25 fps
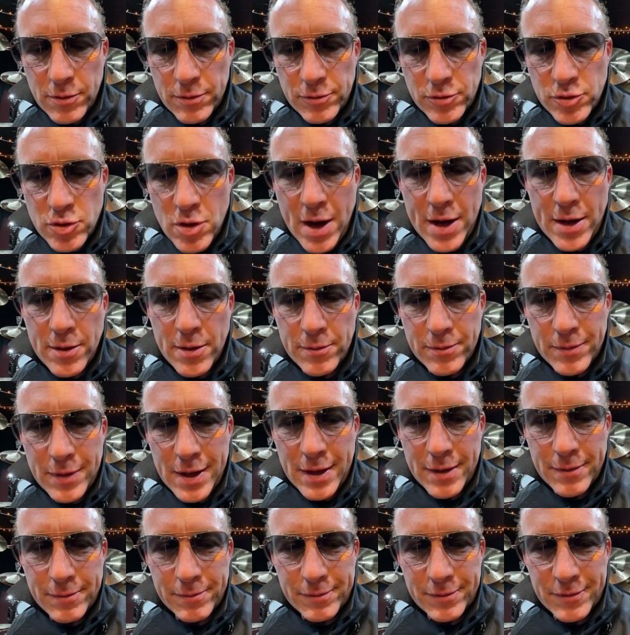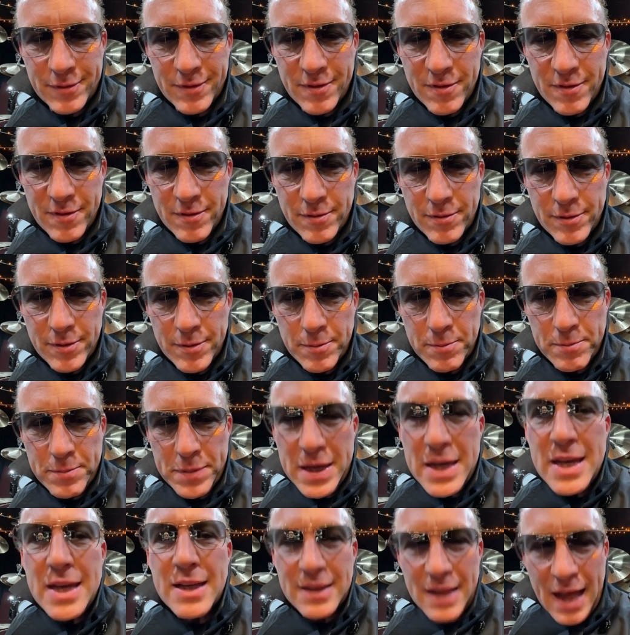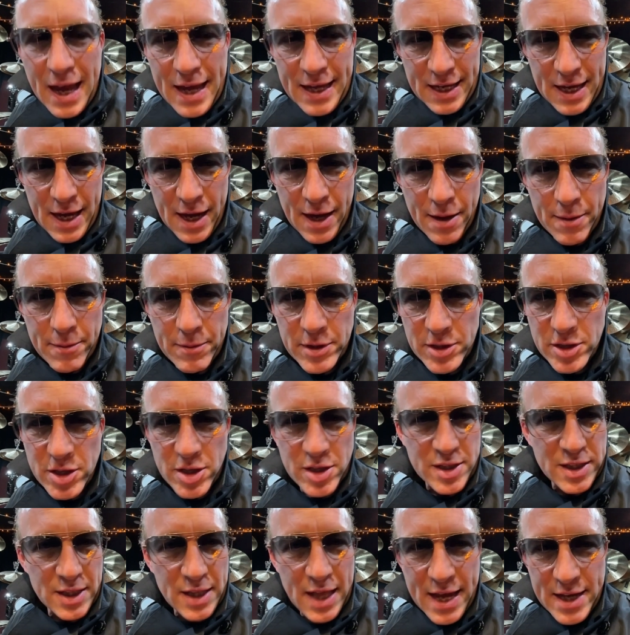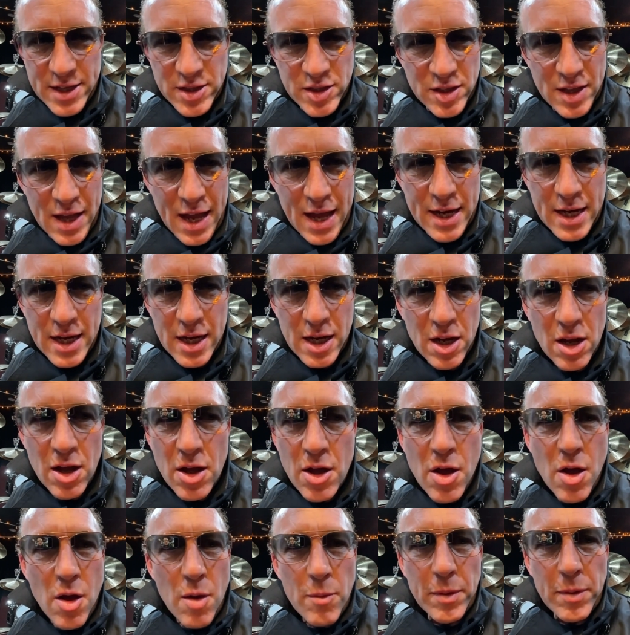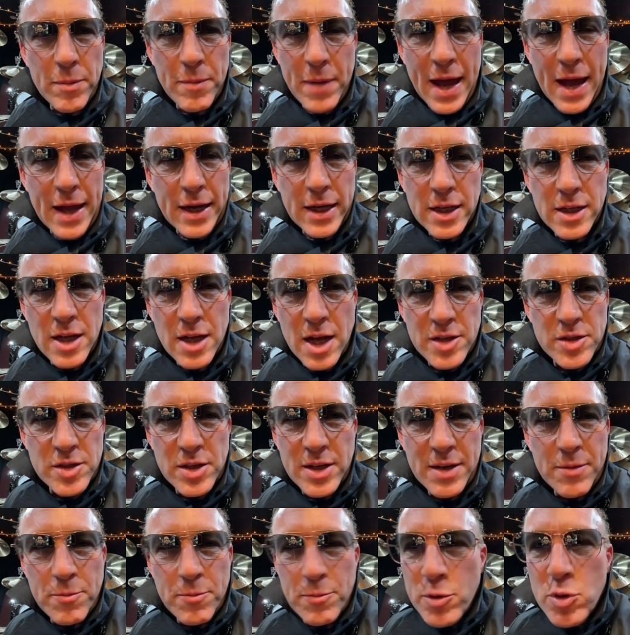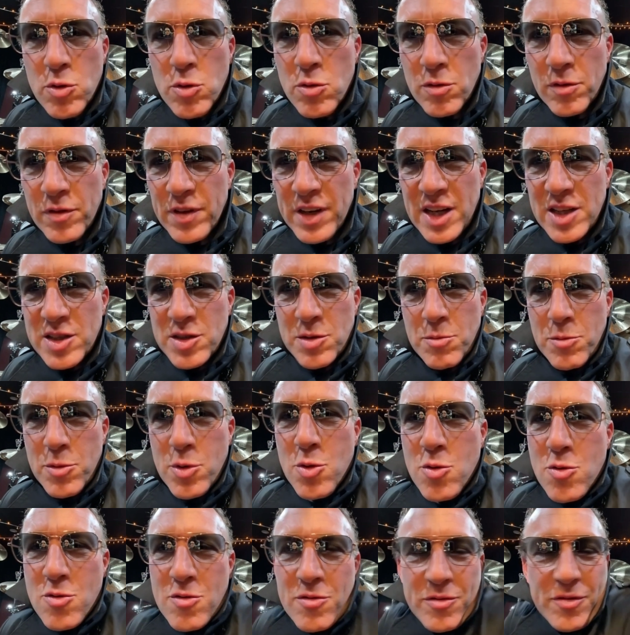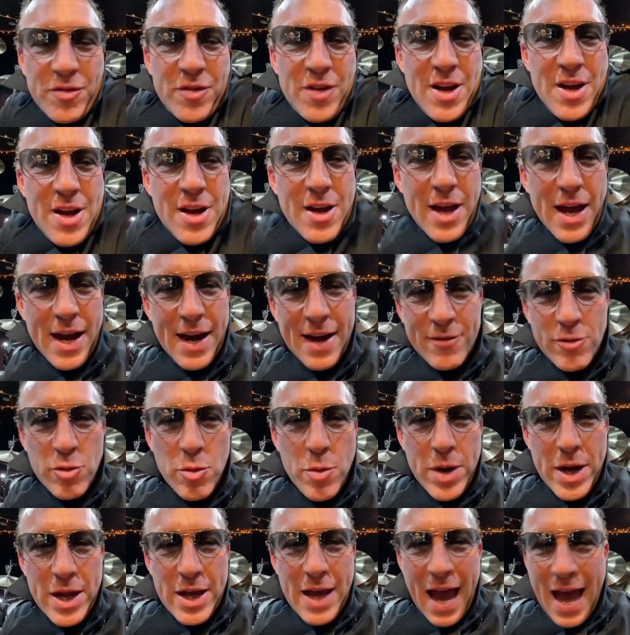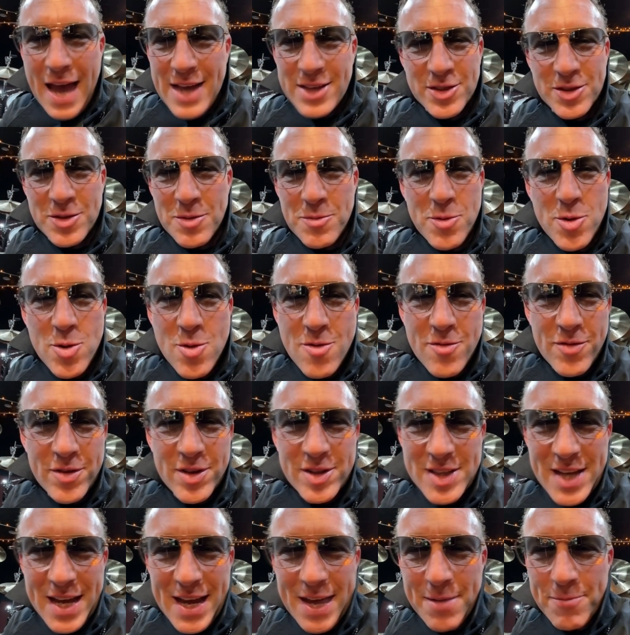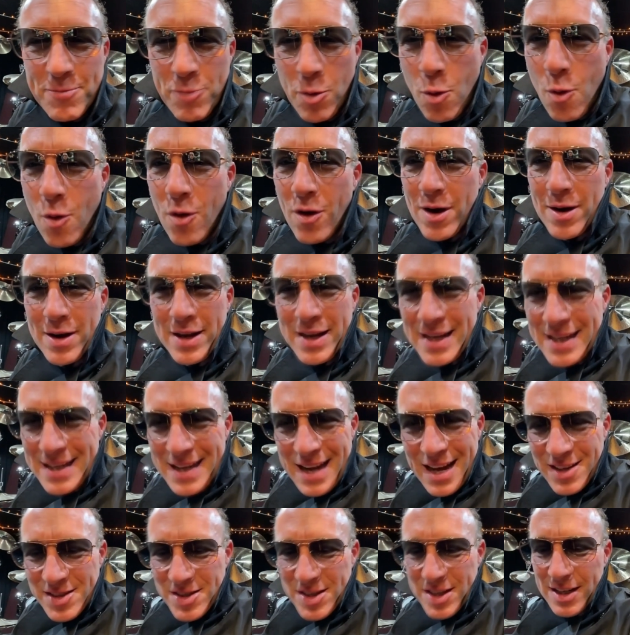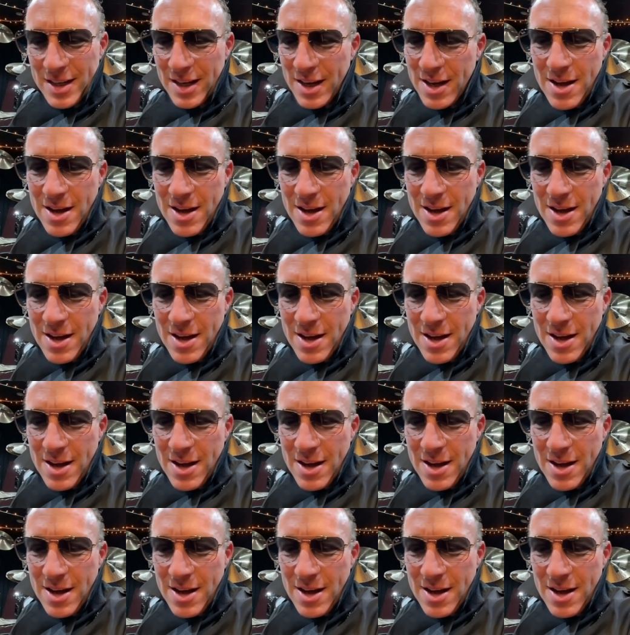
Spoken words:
tried to be like him and just lay steady. But man, he doesn't even move. He doesn't move. And everybody has to move because they get bored. He doesn't.